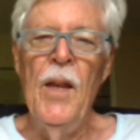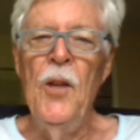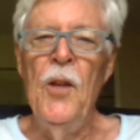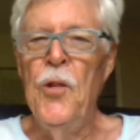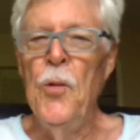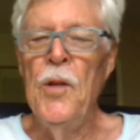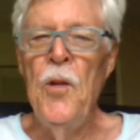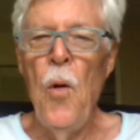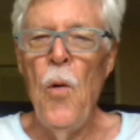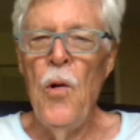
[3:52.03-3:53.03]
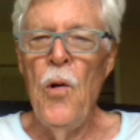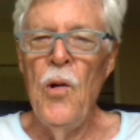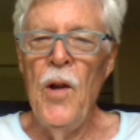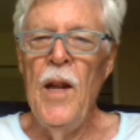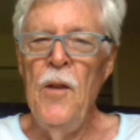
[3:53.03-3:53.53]
is to
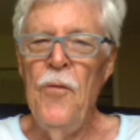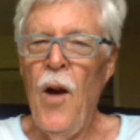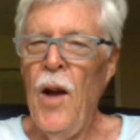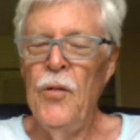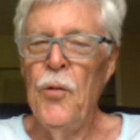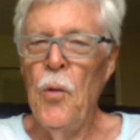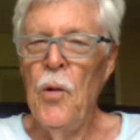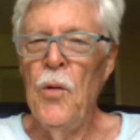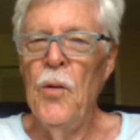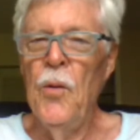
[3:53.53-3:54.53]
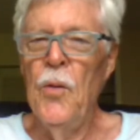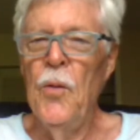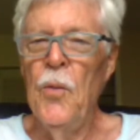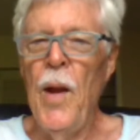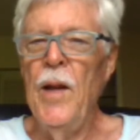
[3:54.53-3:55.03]
ignore any 5-star
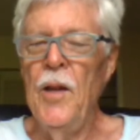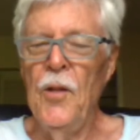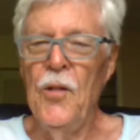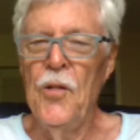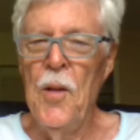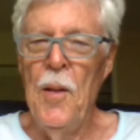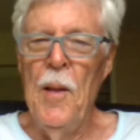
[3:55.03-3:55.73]
ratings,